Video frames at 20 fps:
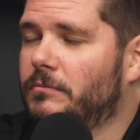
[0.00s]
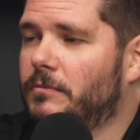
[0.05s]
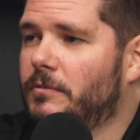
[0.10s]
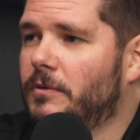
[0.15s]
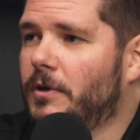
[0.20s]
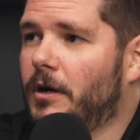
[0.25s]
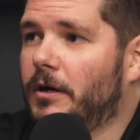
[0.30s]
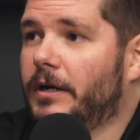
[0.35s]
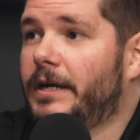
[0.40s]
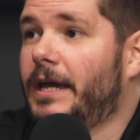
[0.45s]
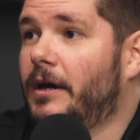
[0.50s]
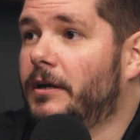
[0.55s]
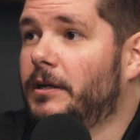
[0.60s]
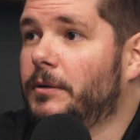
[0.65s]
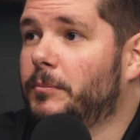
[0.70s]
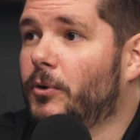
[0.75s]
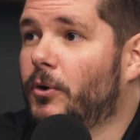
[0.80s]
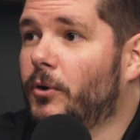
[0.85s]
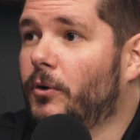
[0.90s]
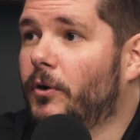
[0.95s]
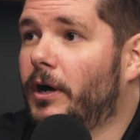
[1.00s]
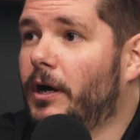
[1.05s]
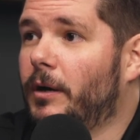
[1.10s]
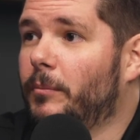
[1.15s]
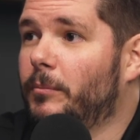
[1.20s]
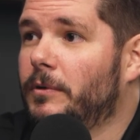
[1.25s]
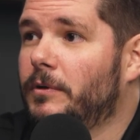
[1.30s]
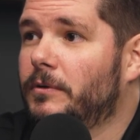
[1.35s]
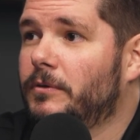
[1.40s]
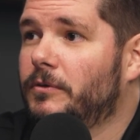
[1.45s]
our accounting
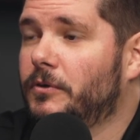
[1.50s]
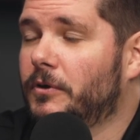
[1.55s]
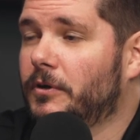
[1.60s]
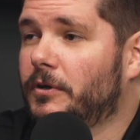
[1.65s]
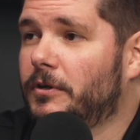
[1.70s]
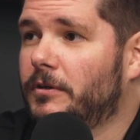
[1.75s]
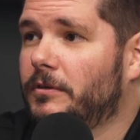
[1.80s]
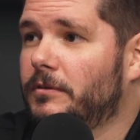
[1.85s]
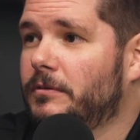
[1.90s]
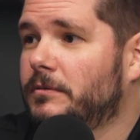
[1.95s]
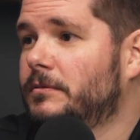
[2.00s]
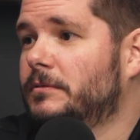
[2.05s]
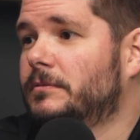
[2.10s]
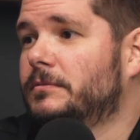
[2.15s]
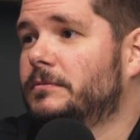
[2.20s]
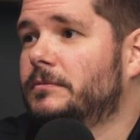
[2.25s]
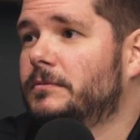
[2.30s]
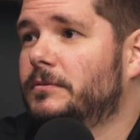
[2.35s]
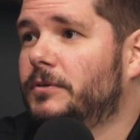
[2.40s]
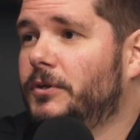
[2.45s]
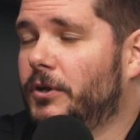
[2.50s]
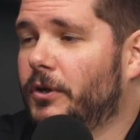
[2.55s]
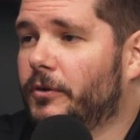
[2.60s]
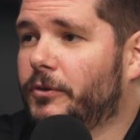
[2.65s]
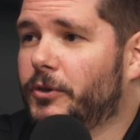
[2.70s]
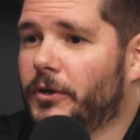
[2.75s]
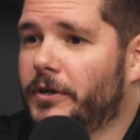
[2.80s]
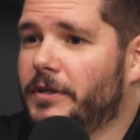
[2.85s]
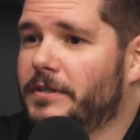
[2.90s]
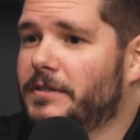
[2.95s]
program took,
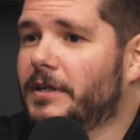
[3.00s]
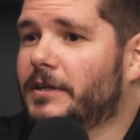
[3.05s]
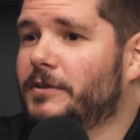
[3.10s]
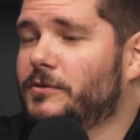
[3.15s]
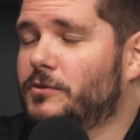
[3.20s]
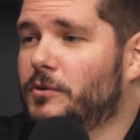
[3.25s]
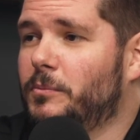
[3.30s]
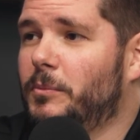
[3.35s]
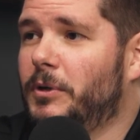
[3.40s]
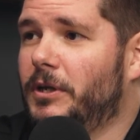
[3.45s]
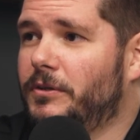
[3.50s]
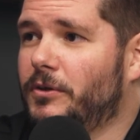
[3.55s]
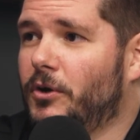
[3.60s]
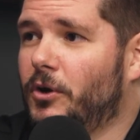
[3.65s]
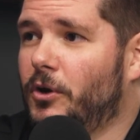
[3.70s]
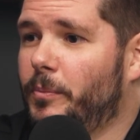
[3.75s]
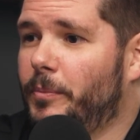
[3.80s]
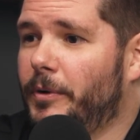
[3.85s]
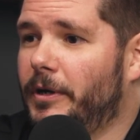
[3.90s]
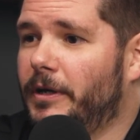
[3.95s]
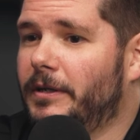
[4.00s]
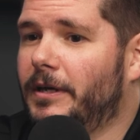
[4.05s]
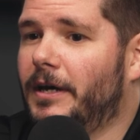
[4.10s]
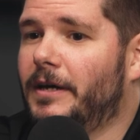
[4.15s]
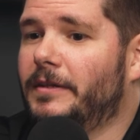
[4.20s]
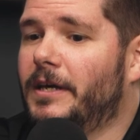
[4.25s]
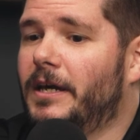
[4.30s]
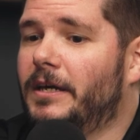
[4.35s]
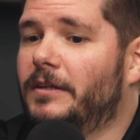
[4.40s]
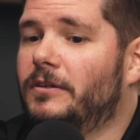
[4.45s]
30 seconds to a minute to open,
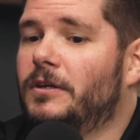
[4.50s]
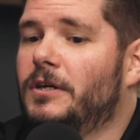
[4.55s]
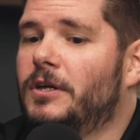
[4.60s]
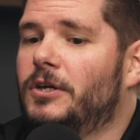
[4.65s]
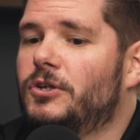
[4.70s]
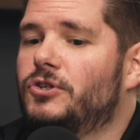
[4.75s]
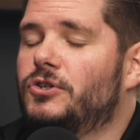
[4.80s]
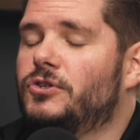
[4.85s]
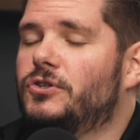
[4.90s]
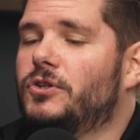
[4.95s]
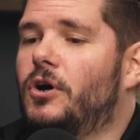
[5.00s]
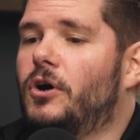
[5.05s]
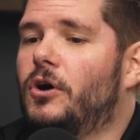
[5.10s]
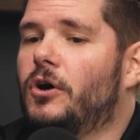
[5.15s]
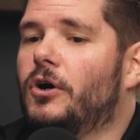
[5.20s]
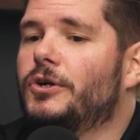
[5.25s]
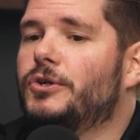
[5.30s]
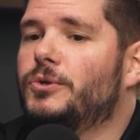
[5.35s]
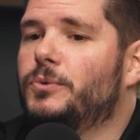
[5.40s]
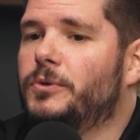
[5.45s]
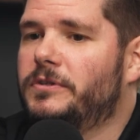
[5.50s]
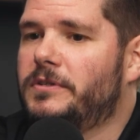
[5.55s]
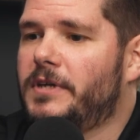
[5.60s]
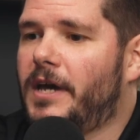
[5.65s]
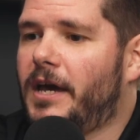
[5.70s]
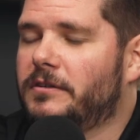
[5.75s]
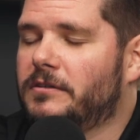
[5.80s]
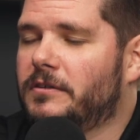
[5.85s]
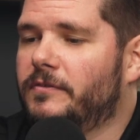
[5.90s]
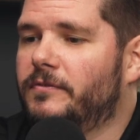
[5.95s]
and then just the arduous
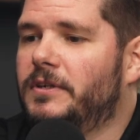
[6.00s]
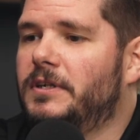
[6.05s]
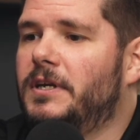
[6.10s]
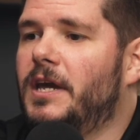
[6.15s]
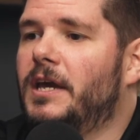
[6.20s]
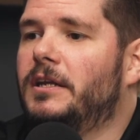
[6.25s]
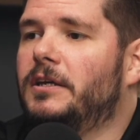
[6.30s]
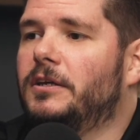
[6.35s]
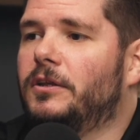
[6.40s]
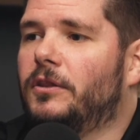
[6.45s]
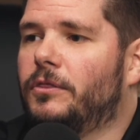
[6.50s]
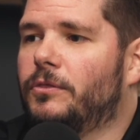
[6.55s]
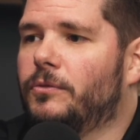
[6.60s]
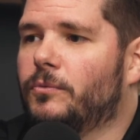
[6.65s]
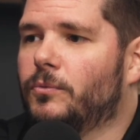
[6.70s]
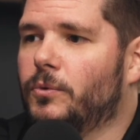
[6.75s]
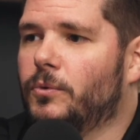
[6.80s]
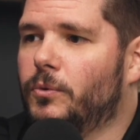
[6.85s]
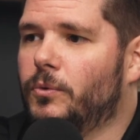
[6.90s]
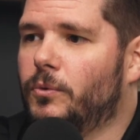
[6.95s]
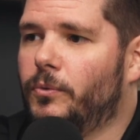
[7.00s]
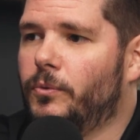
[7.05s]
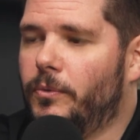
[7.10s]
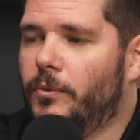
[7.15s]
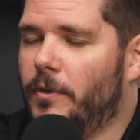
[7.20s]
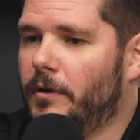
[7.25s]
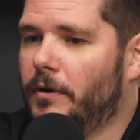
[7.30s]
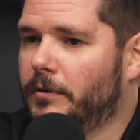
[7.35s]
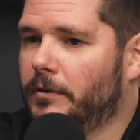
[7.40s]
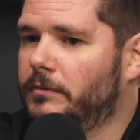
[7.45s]
task of getting through
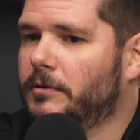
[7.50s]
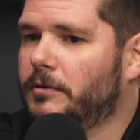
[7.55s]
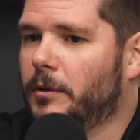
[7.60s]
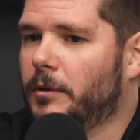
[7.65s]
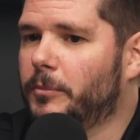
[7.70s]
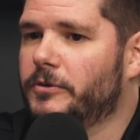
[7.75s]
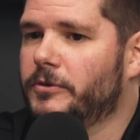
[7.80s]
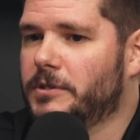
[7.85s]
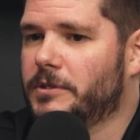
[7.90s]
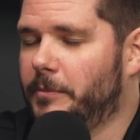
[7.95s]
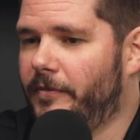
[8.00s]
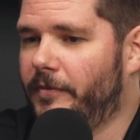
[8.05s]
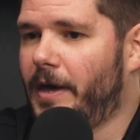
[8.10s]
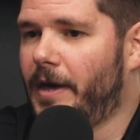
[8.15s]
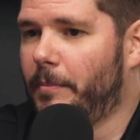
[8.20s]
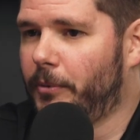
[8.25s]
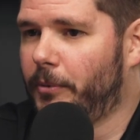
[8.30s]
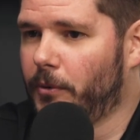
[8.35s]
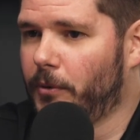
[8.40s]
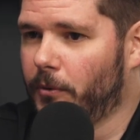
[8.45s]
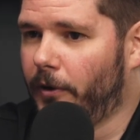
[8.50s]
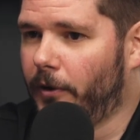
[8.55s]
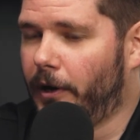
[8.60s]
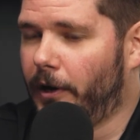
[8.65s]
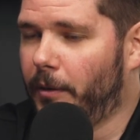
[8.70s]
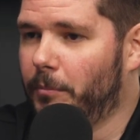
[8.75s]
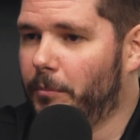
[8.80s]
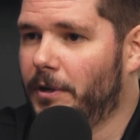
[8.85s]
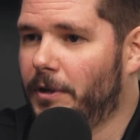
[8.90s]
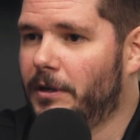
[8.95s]
the cumbersome of that
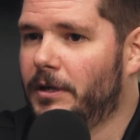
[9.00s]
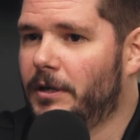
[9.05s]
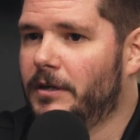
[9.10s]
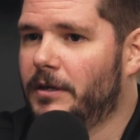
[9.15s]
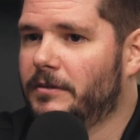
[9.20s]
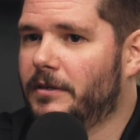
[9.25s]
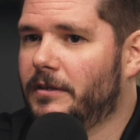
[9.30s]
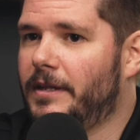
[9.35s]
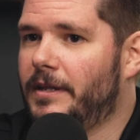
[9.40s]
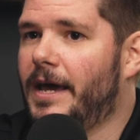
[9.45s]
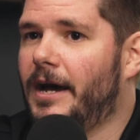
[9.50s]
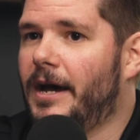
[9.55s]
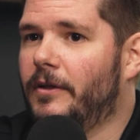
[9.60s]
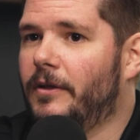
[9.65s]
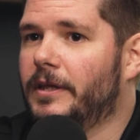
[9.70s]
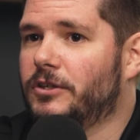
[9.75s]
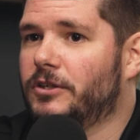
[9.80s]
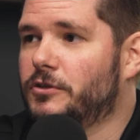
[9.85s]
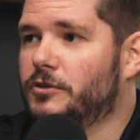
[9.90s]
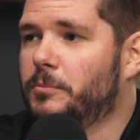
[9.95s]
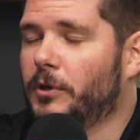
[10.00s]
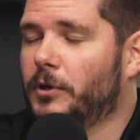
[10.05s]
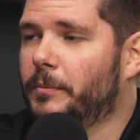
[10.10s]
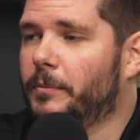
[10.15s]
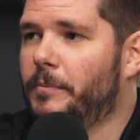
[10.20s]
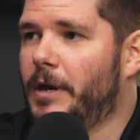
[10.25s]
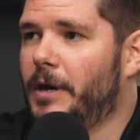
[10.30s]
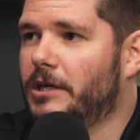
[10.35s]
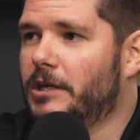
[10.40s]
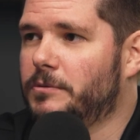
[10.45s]
program to now they can just pull
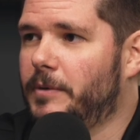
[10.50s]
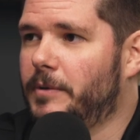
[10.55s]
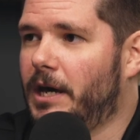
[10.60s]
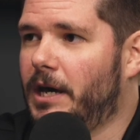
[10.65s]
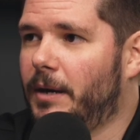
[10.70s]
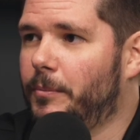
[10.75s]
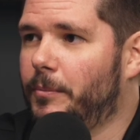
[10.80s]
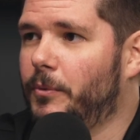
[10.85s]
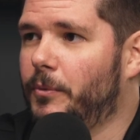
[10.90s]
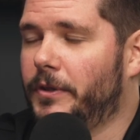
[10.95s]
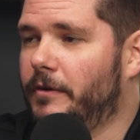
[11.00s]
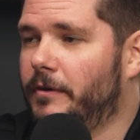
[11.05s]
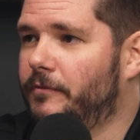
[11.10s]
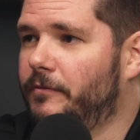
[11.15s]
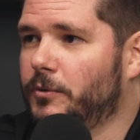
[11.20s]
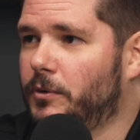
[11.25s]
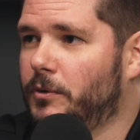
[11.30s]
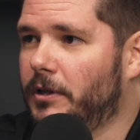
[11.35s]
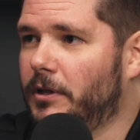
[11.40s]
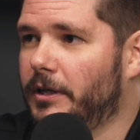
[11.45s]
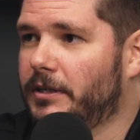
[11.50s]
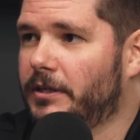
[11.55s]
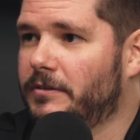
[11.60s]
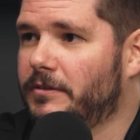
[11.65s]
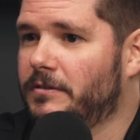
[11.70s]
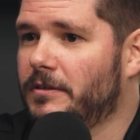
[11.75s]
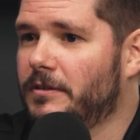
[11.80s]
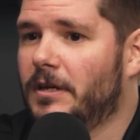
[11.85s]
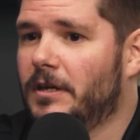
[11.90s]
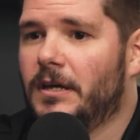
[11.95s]
up the management app within a few
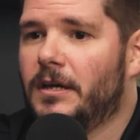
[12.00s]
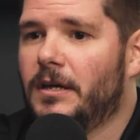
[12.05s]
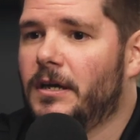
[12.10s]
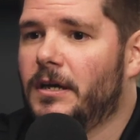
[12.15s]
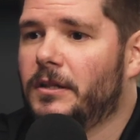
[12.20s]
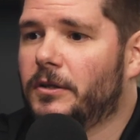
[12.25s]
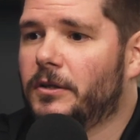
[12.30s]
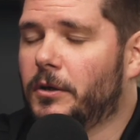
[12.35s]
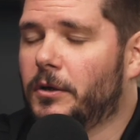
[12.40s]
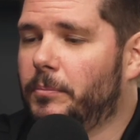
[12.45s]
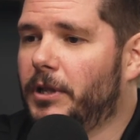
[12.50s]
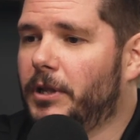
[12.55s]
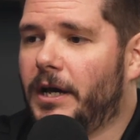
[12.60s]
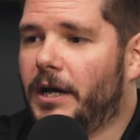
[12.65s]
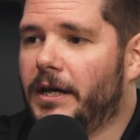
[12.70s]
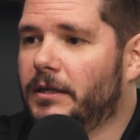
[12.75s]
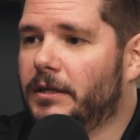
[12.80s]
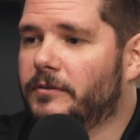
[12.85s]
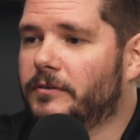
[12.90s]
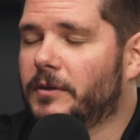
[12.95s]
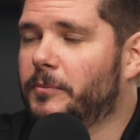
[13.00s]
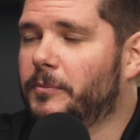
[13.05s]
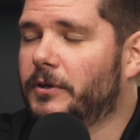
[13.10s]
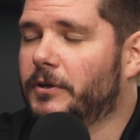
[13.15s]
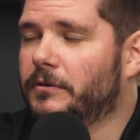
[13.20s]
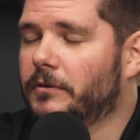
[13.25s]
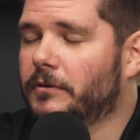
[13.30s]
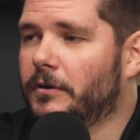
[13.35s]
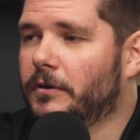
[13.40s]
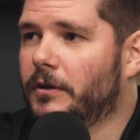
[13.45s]
clicks. They're applying
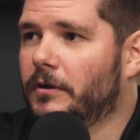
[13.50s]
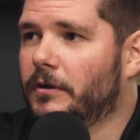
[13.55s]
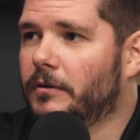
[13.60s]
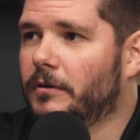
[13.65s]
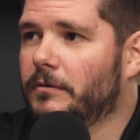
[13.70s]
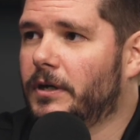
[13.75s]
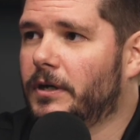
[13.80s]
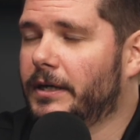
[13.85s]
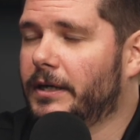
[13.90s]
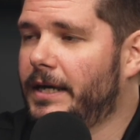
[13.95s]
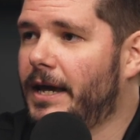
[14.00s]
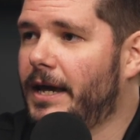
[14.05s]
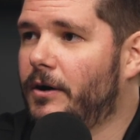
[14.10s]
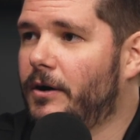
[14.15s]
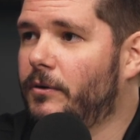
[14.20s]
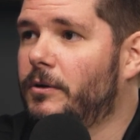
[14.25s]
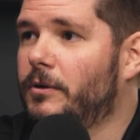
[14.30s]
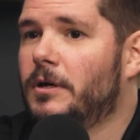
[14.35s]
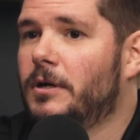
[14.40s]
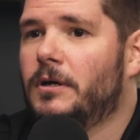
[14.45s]
something to their account,